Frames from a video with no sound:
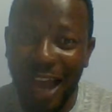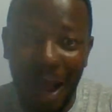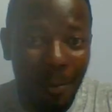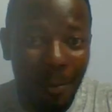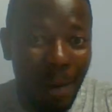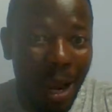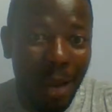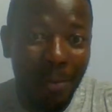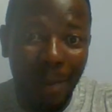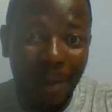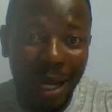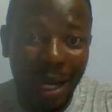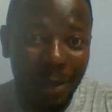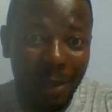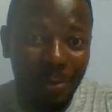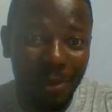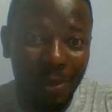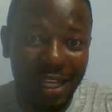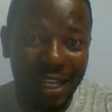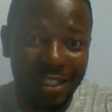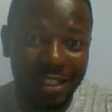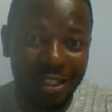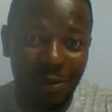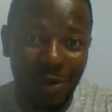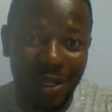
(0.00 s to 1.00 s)
Am I
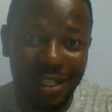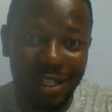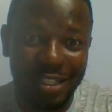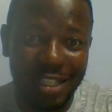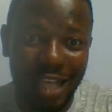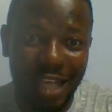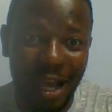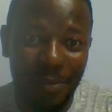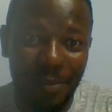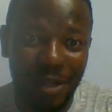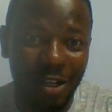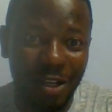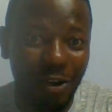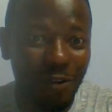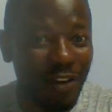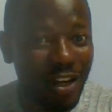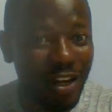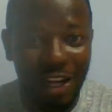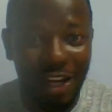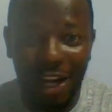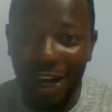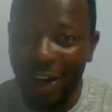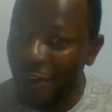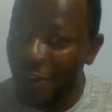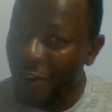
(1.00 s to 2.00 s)
manipulating what is happening over
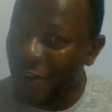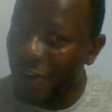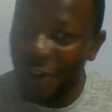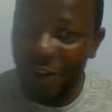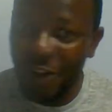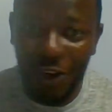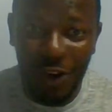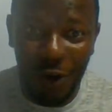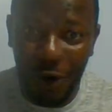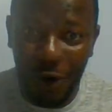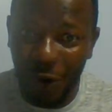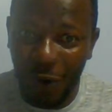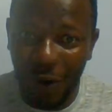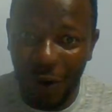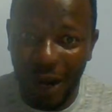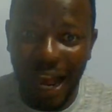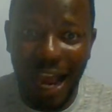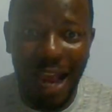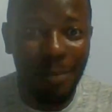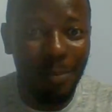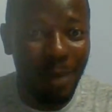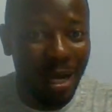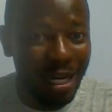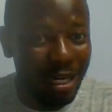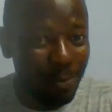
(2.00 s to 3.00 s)
there? No,
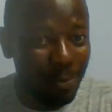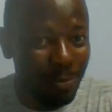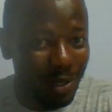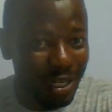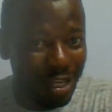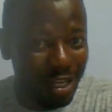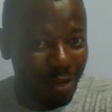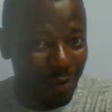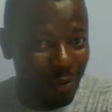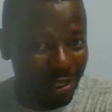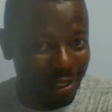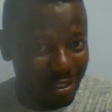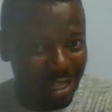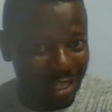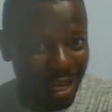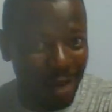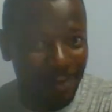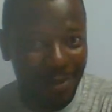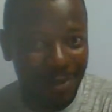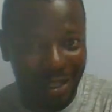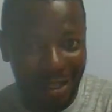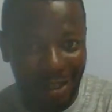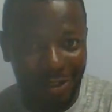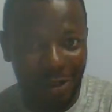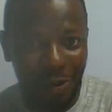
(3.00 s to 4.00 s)
I manipulate what is
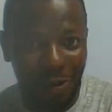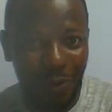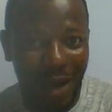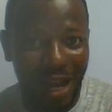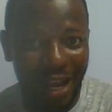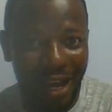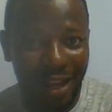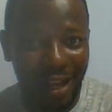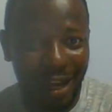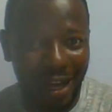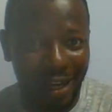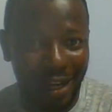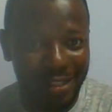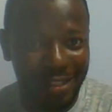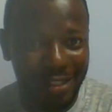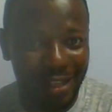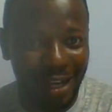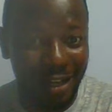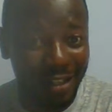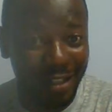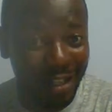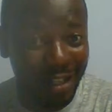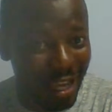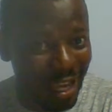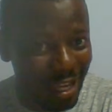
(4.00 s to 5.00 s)
happening on the
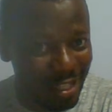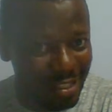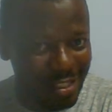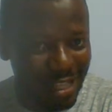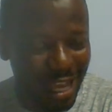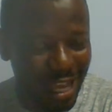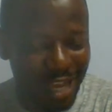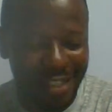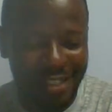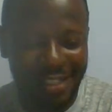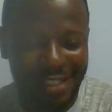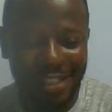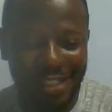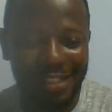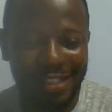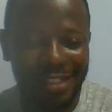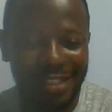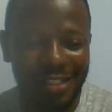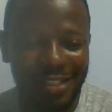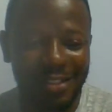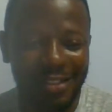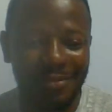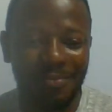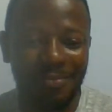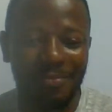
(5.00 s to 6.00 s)
on the
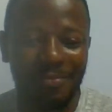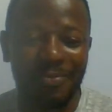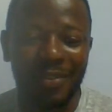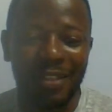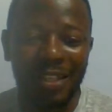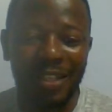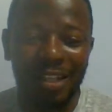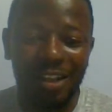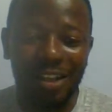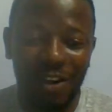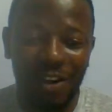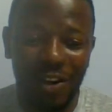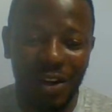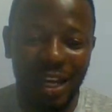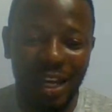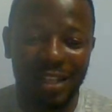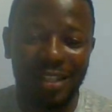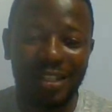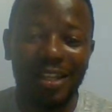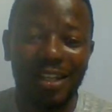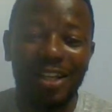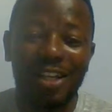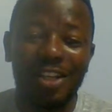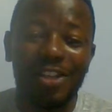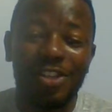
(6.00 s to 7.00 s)
x-axis.
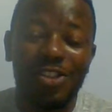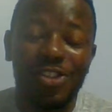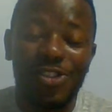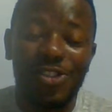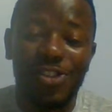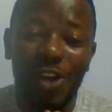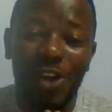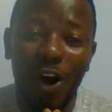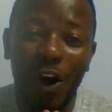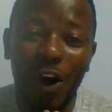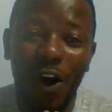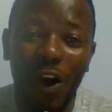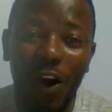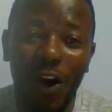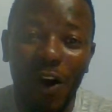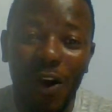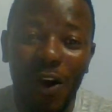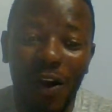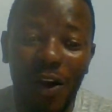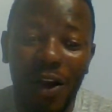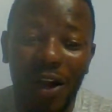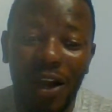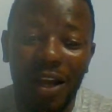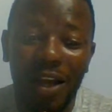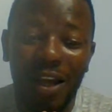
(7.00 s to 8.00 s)
Great.
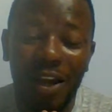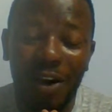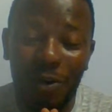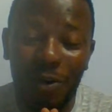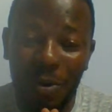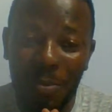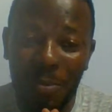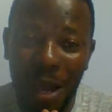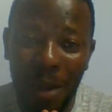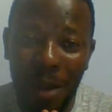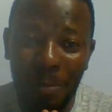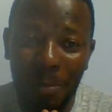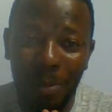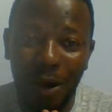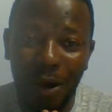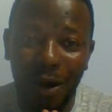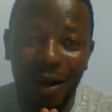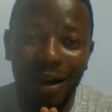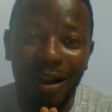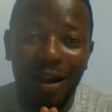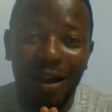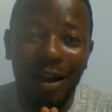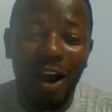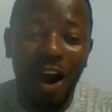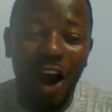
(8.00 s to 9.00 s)
So
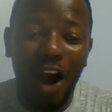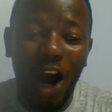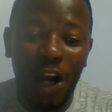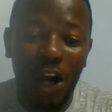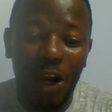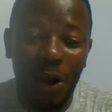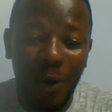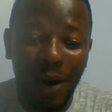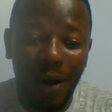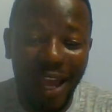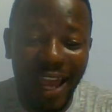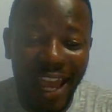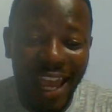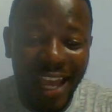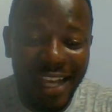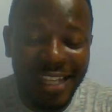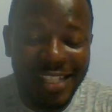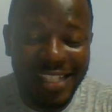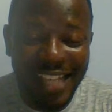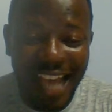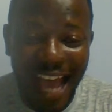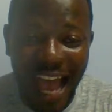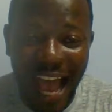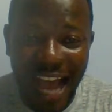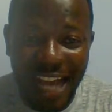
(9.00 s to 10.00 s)
remember, on our
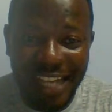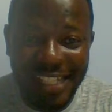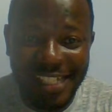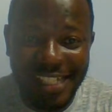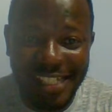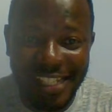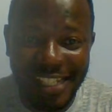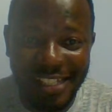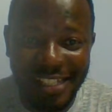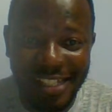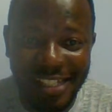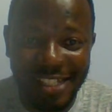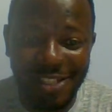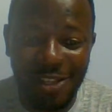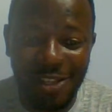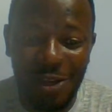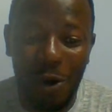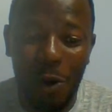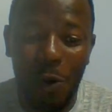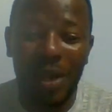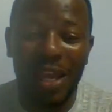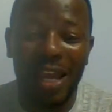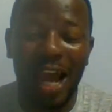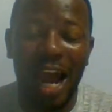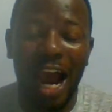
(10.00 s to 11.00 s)
x-axis,
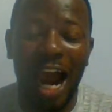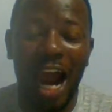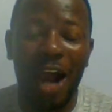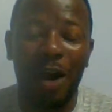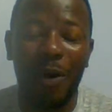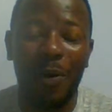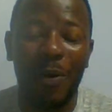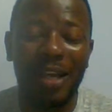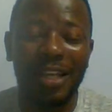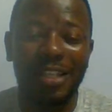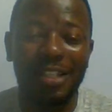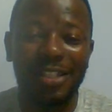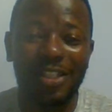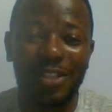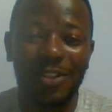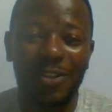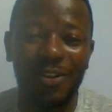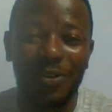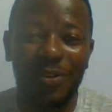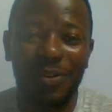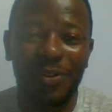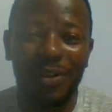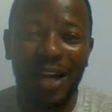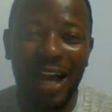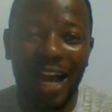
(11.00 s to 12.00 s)
we are going
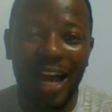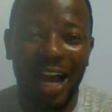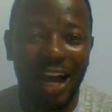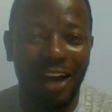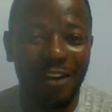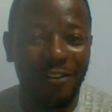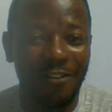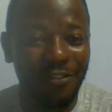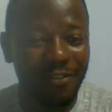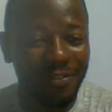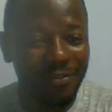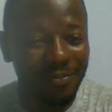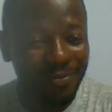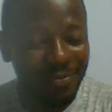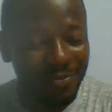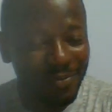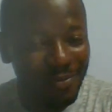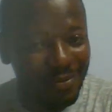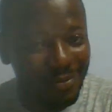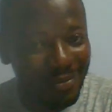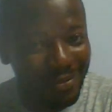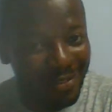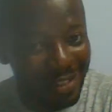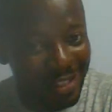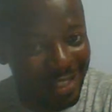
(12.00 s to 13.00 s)
to have
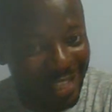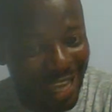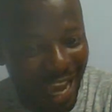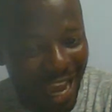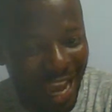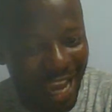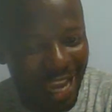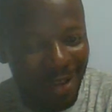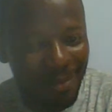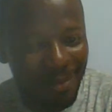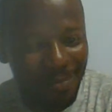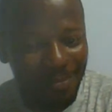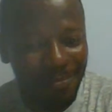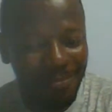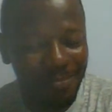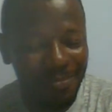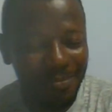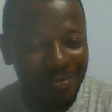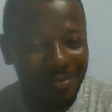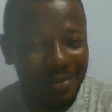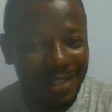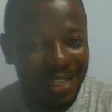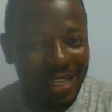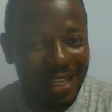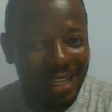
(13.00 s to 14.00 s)
time,
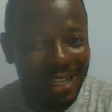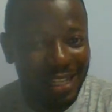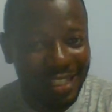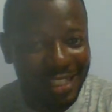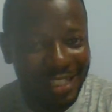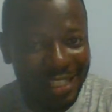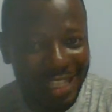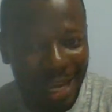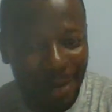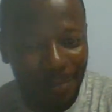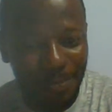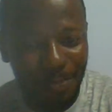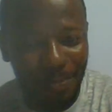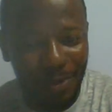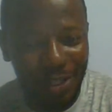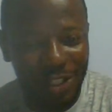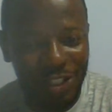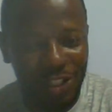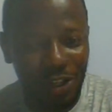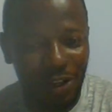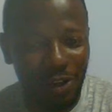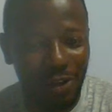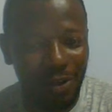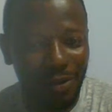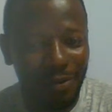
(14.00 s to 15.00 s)

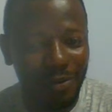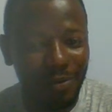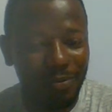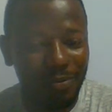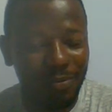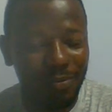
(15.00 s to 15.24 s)
temperature,